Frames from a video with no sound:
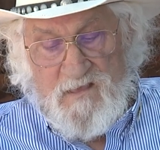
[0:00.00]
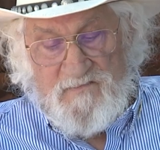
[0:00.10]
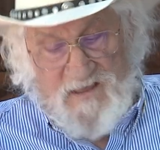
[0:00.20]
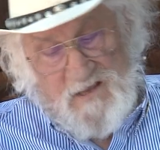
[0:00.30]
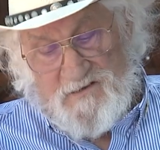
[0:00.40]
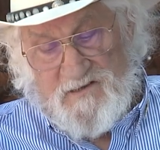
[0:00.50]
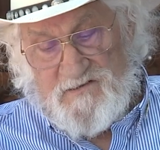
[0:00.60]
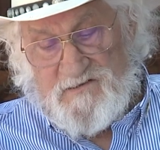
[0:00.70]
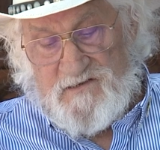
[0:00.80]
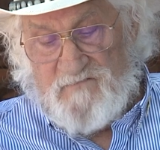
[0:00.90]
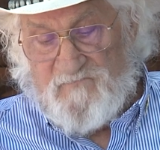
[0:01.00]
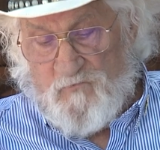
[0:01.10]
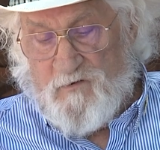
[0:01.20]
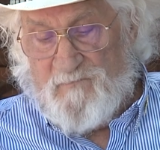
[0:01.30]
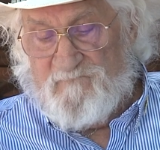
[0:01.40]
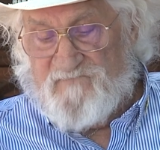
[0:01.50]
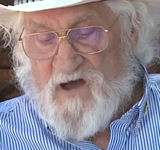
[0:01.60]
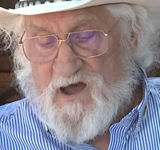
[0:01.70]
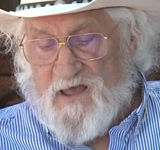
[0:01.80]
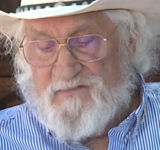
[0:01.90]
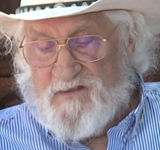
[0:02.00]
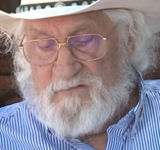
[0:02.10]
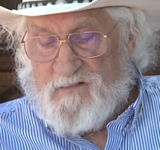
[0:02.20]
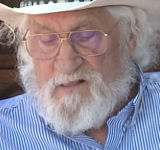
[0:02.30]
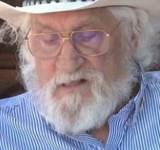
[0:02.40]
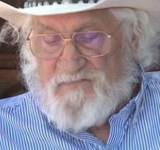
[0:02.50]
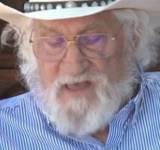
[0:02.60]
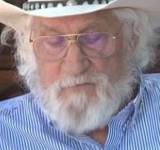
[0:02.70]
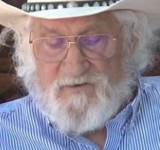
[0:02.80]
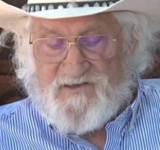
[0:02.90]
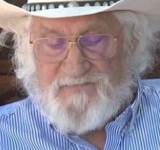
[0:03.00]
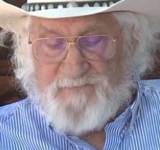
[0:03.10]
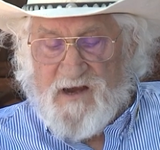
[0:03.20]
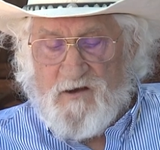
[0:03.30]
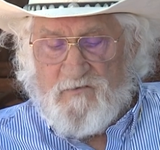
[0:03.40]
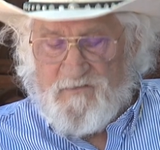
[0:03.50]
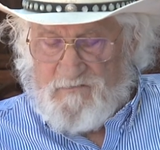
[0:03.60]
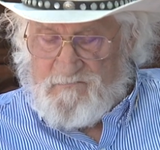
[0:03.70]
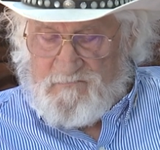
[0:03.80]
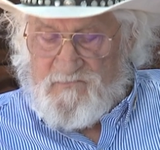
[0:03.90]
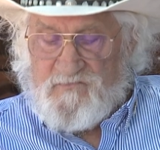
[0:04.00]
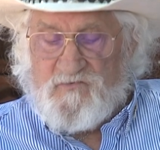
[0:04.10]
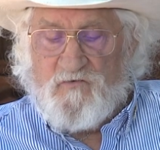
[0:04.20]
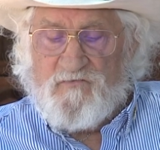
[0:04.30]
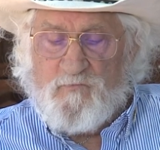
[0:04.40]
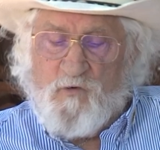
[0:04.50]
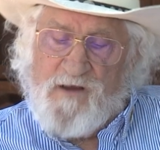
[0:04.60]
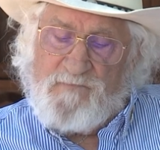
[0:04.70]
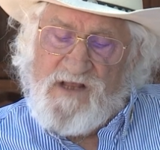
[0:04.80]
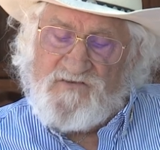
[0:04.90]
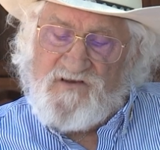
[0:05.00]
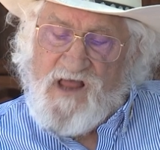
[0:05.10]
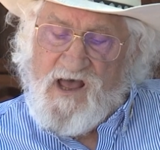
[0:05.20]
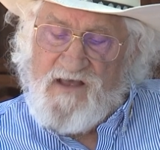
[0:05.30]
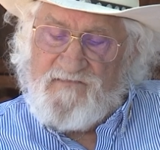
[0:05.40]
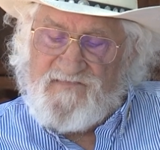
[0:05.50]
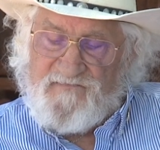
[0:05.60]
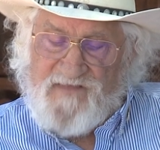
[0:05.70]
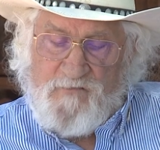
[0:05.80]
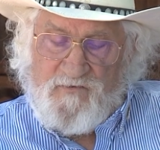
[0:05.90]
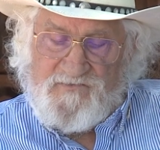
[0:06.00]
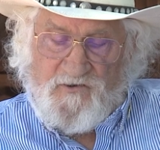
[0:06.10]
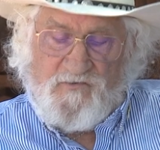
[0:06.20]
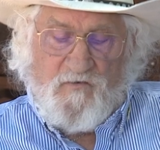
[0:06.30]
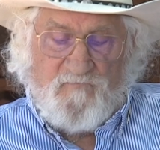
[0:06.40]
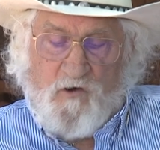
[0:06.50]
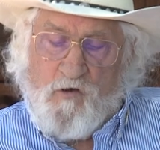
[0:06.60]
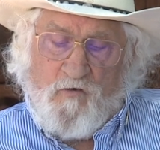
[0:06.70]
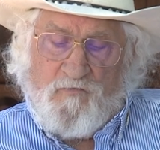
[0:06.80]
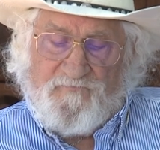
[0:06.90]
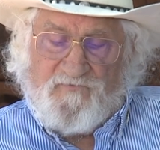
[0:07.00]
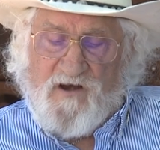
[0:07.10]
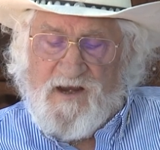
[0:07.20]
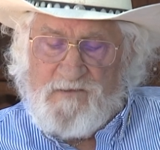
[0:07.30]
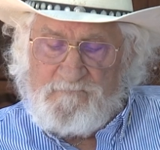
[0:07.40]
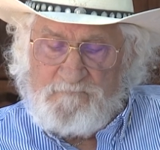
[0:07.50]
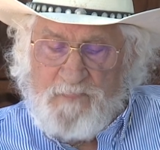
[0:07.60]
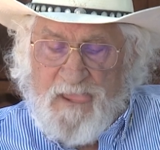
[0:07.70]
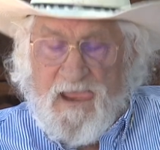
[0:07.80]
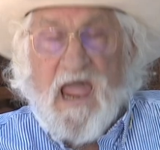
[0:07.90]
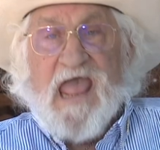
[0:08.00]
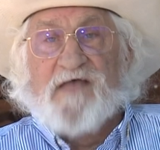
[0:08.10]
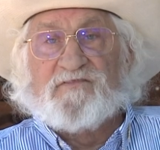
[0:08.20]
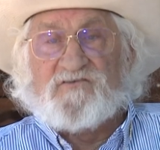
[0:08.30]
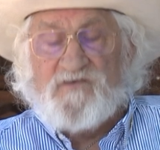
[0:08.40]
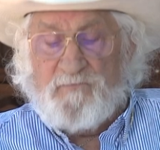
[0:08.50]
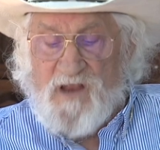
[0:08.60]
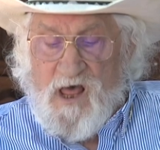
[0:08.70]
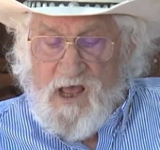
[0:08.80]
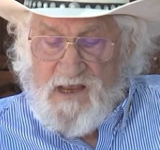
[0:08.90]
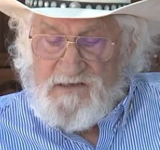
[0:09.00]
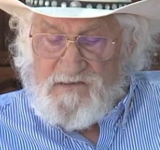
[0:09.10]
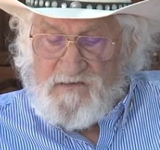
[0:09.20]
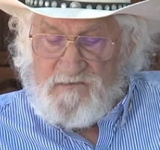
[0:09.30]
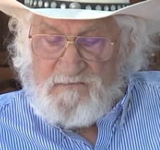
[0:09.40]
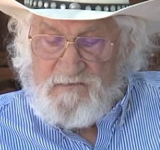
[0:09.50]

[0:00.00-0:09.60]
The Indians informed Phy that they would spare the two white men's lives if they would turn over all the freight and the supplies.